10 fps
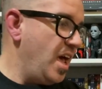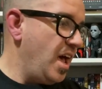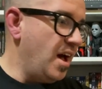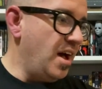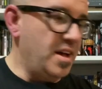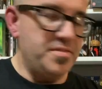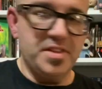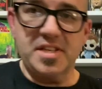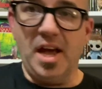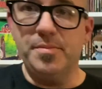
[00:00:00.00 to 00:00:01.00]
the
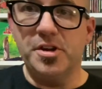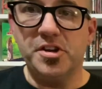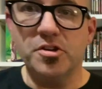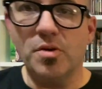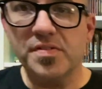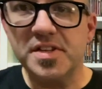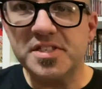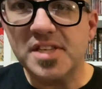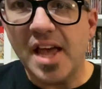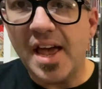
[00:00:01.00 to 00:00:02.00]
time to do on this
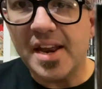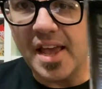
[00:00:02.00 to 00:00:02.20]
set.